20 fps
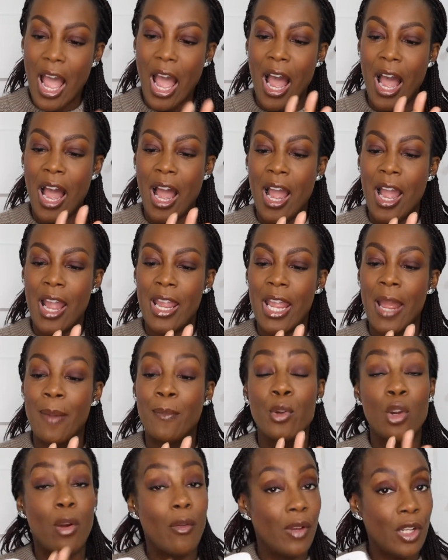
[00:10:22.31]
I am
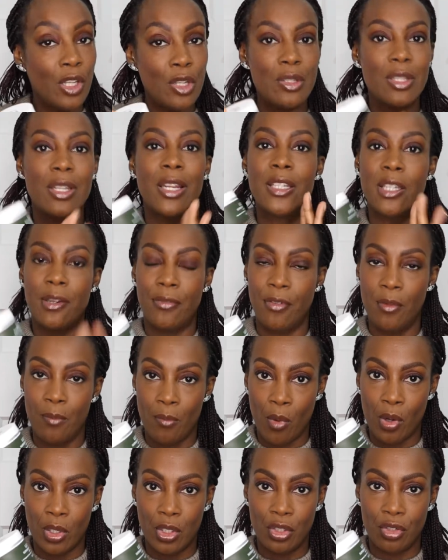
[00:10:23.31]
currently using a different
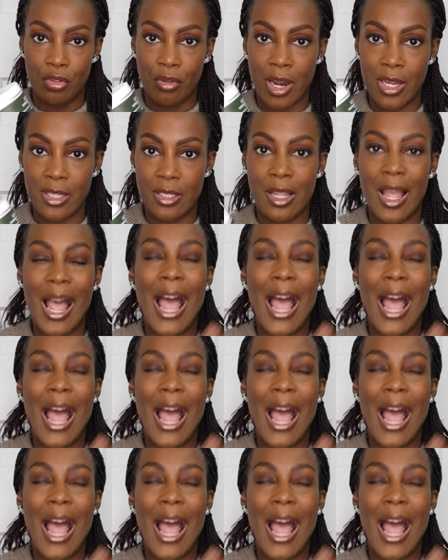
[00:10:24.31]
moisturiser.